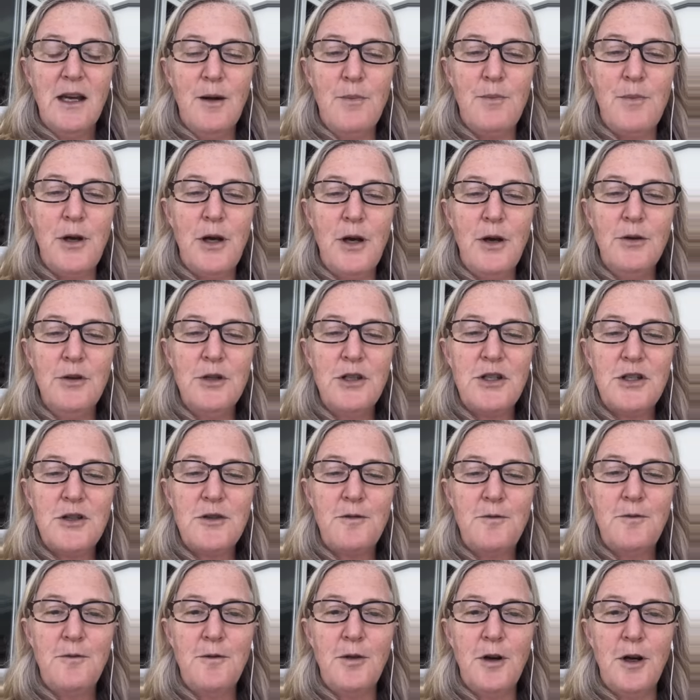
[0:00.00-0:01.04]
post
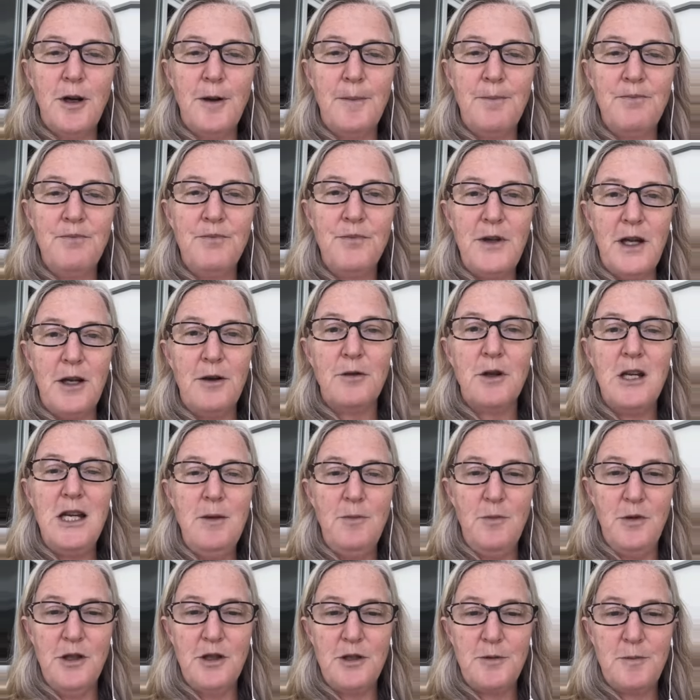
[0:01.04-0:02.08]
I'll
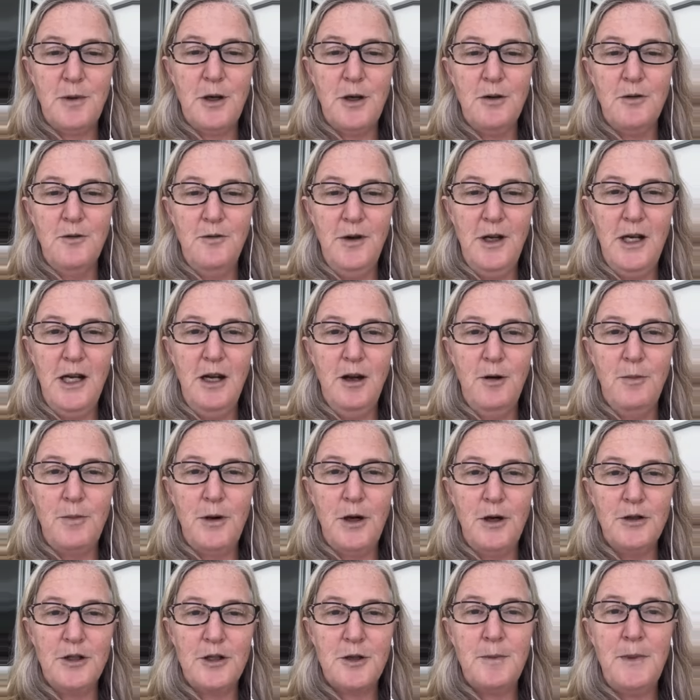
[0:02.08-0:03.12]
keep this video
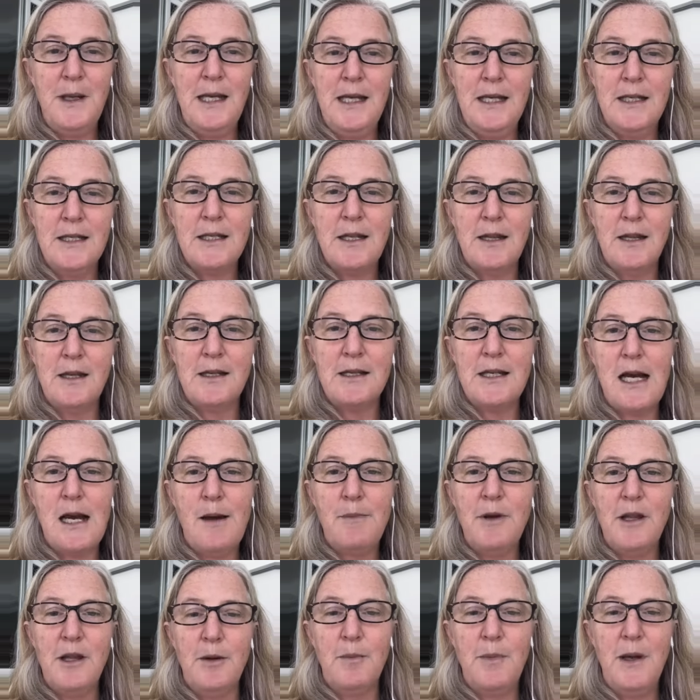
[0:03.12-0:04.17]
post pinned to the
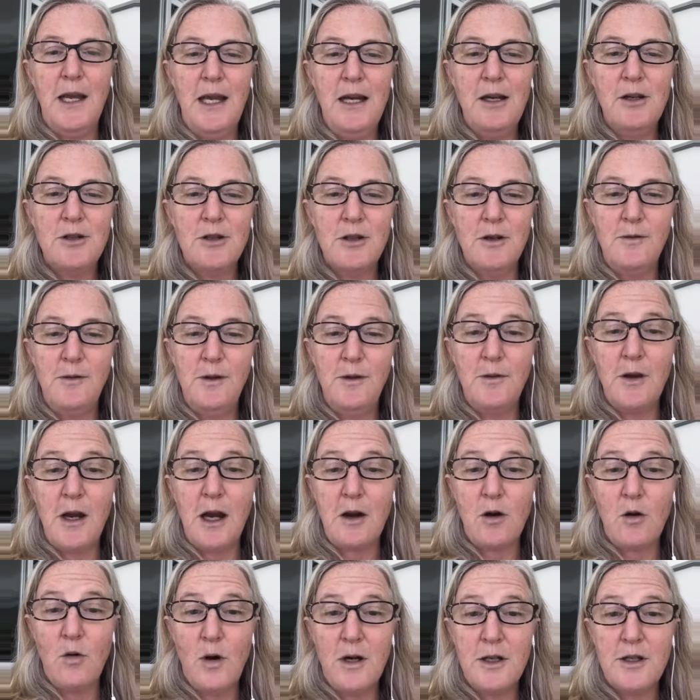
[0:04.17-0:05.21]
top of the page, so if you've
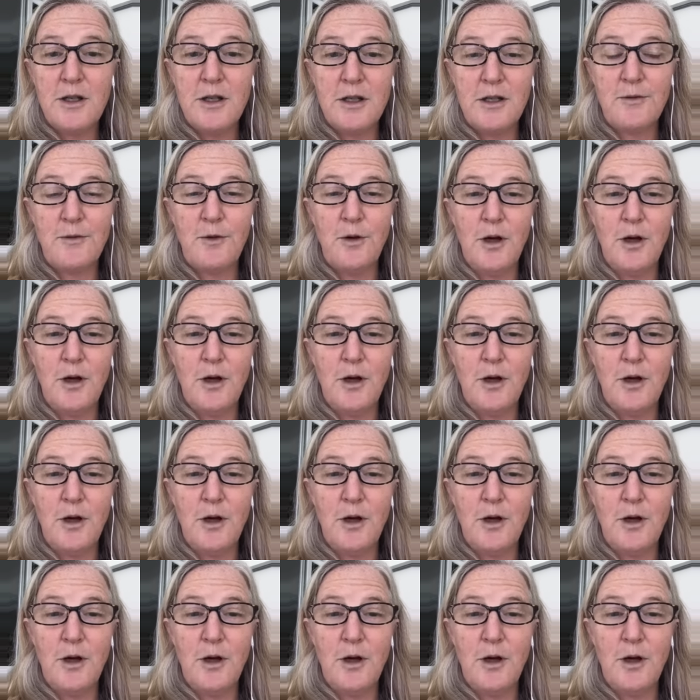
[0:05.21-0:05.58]
got questions for